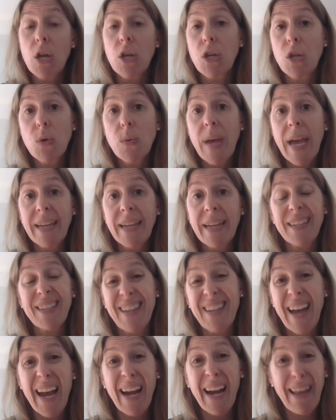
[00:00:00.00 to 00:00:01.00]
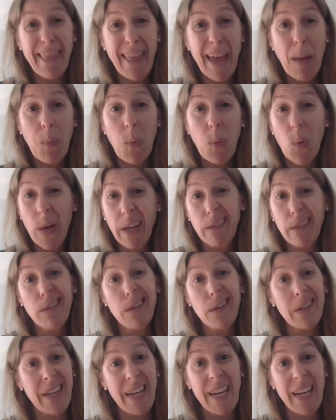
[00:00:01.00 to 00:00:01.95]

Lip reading: you can decide at that point, look,